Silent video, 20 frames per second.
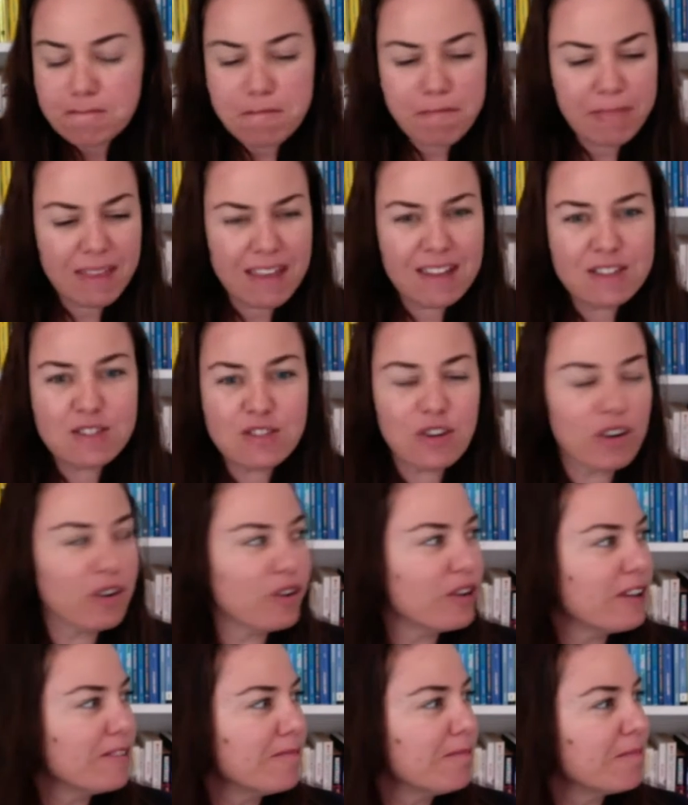So
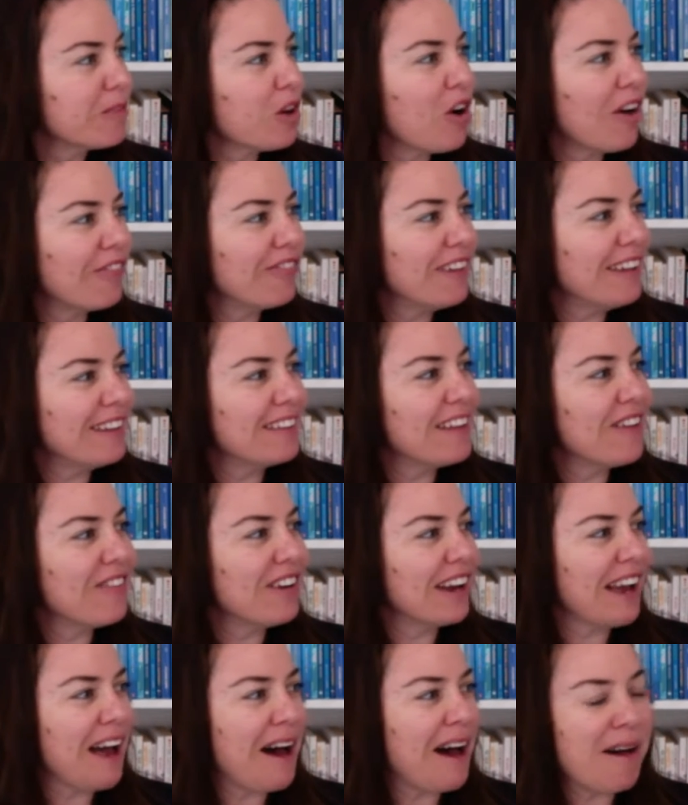good. Coffee, love in a
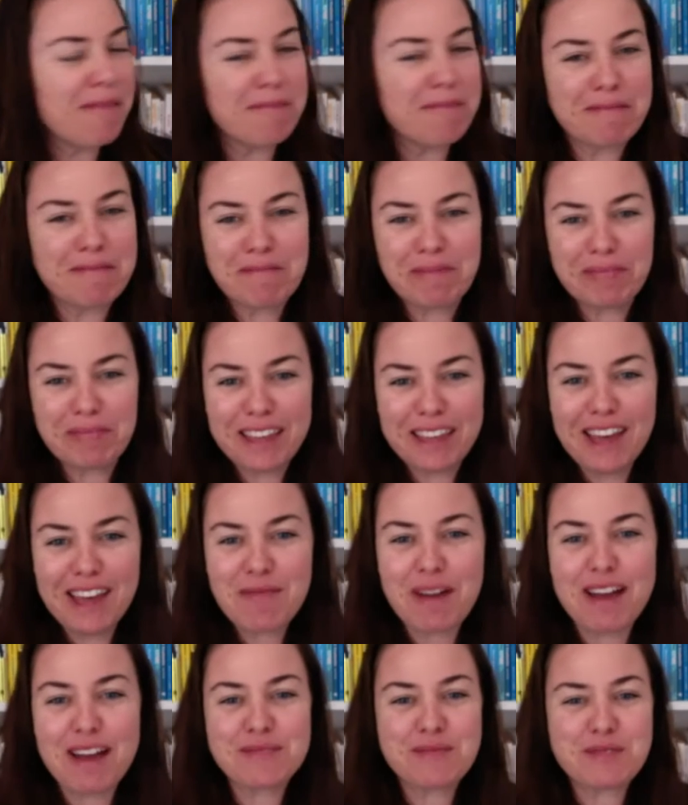cup. My
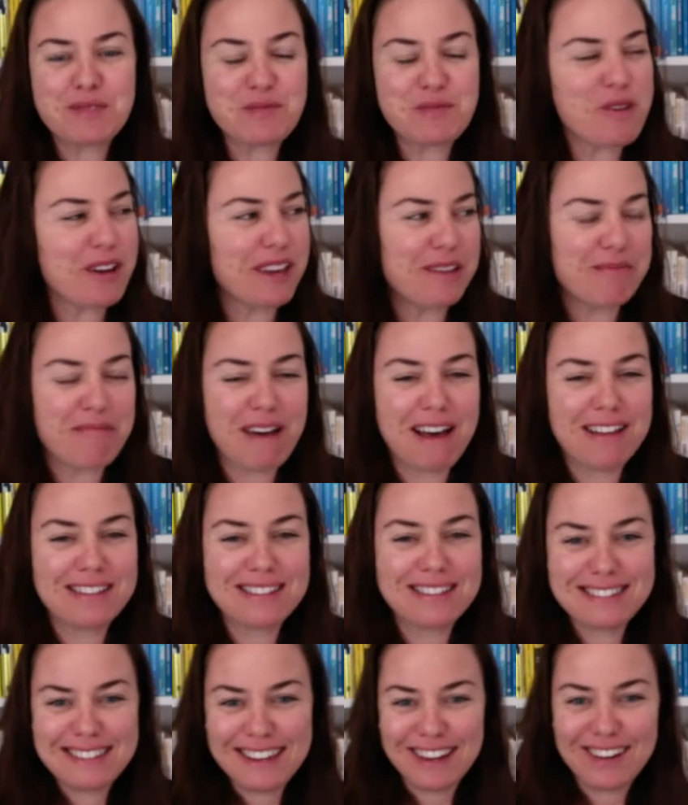husband's walking
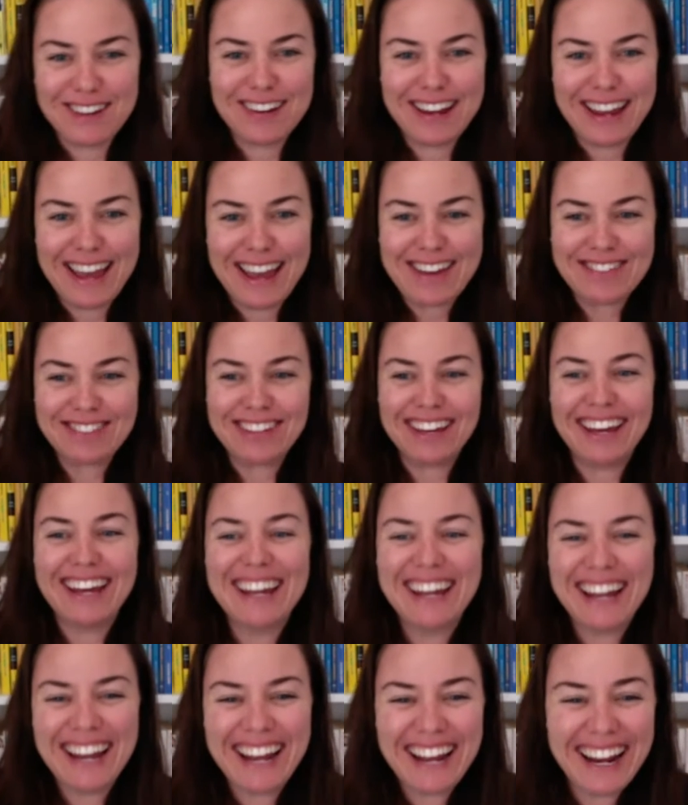past sniggering at me.
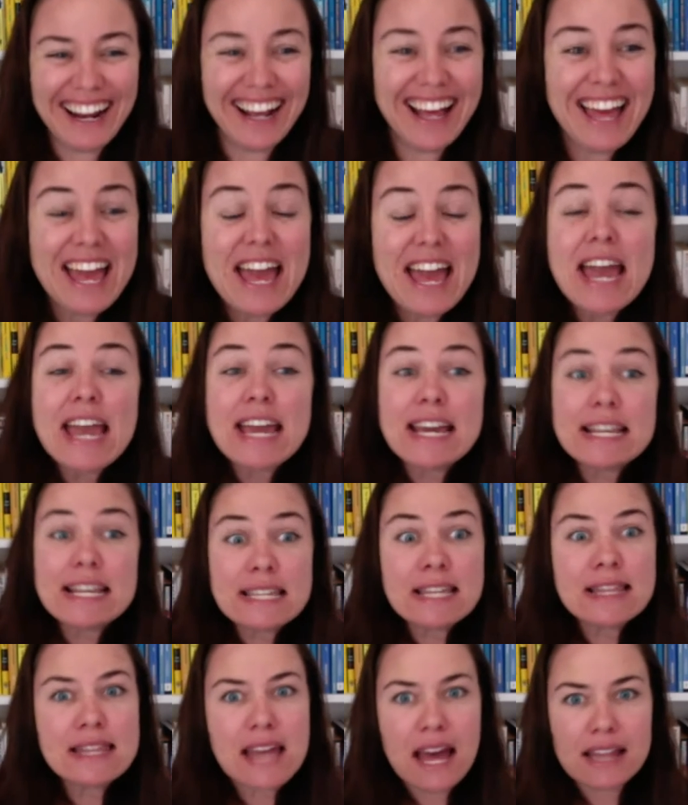
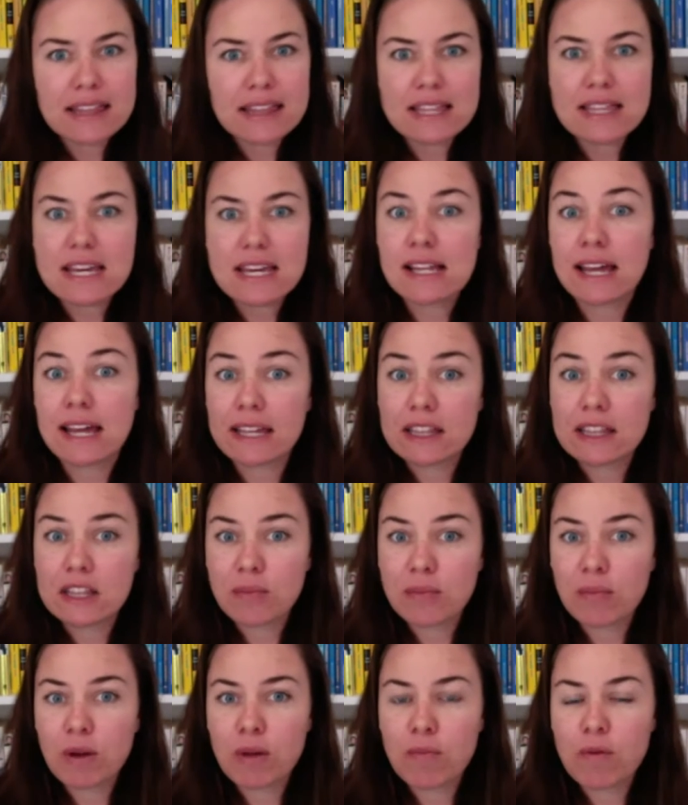Isn't that the thing? Like at the
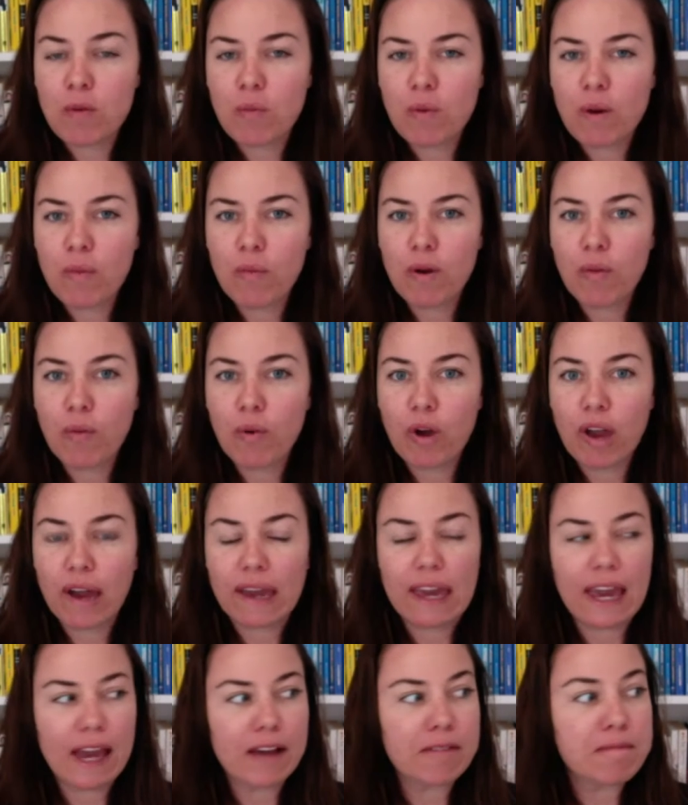moment when we're
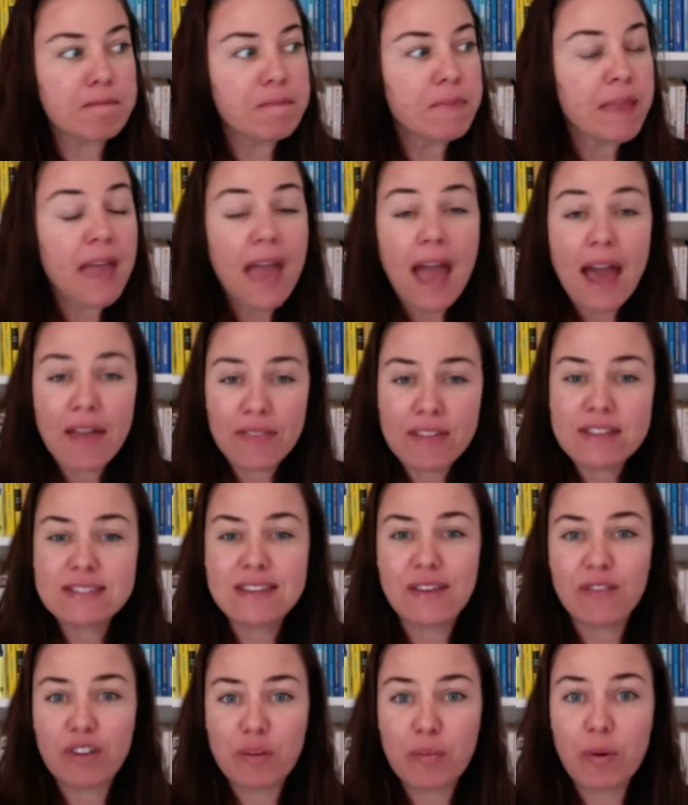working and there's
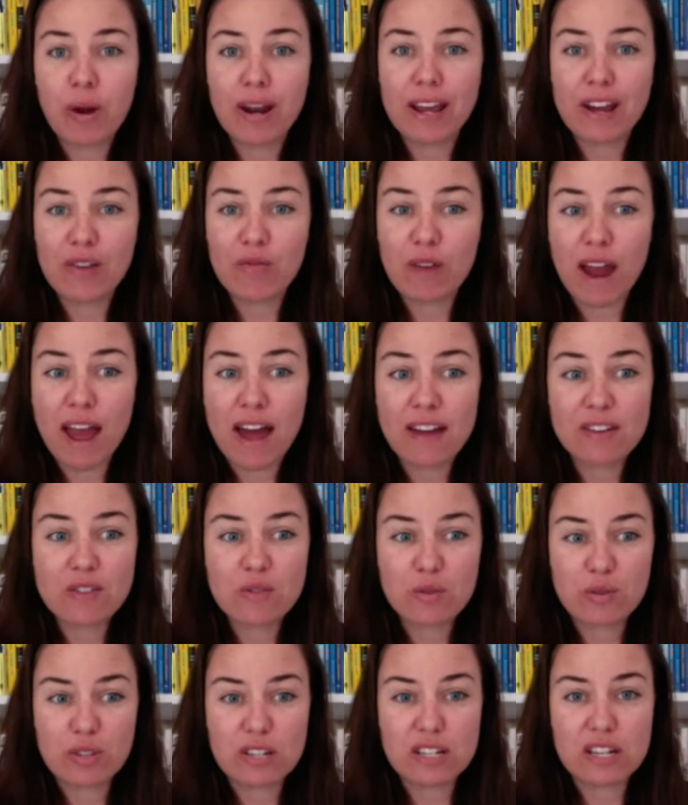everybody around all
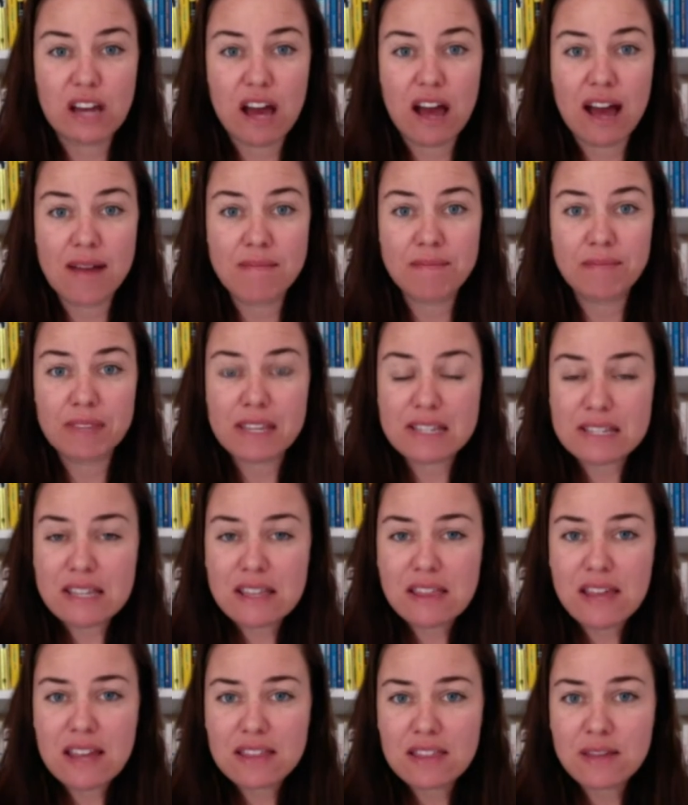the time, isn't
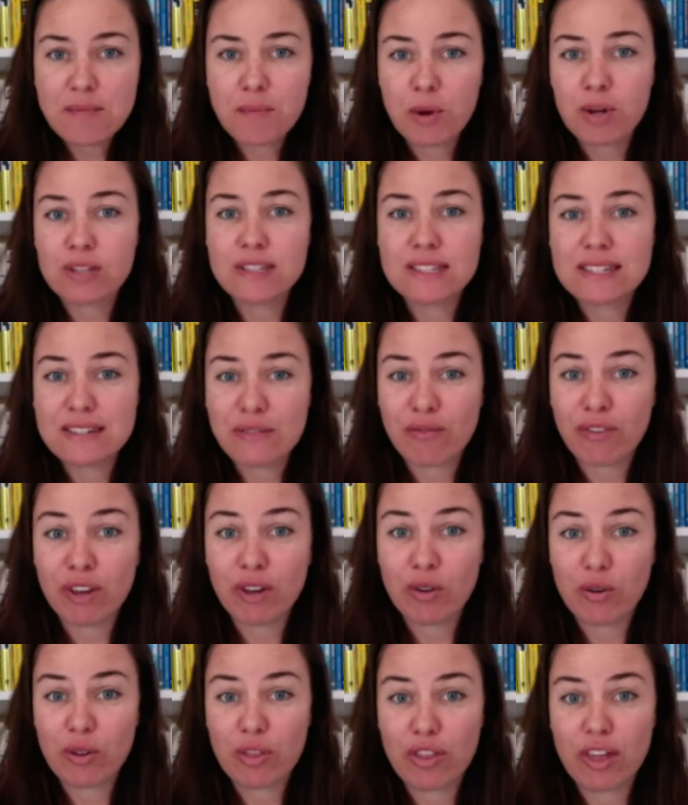that the most
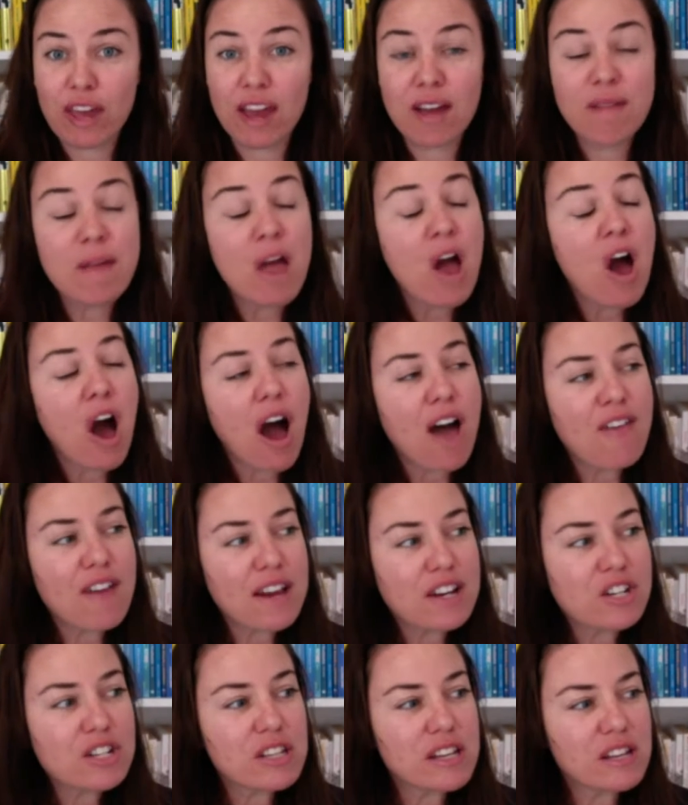difficult thing? I've
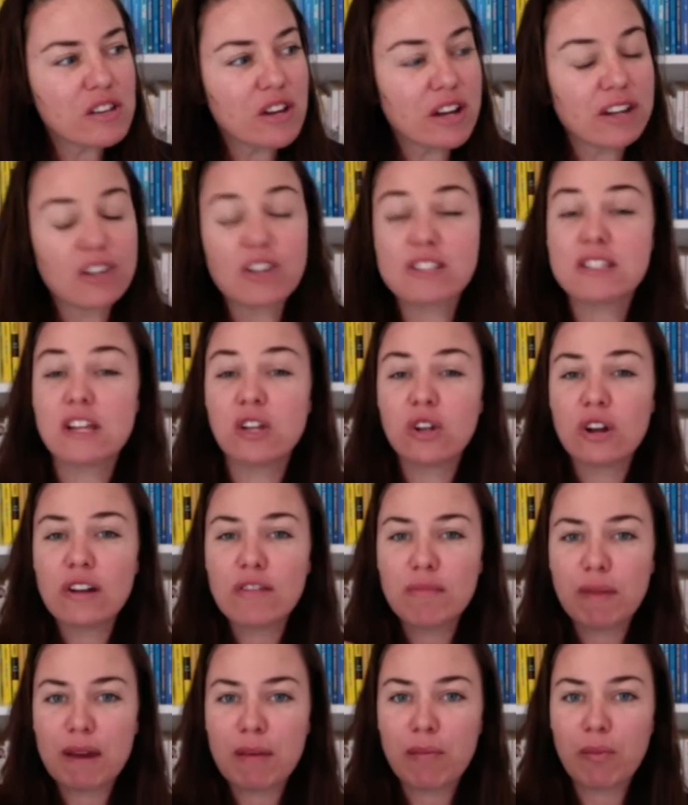actually learned, because a lot of
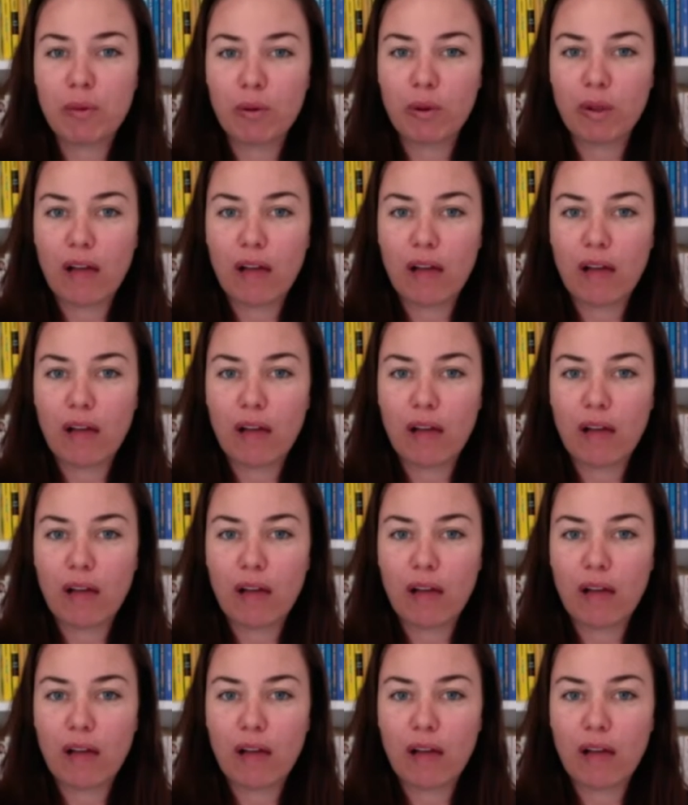people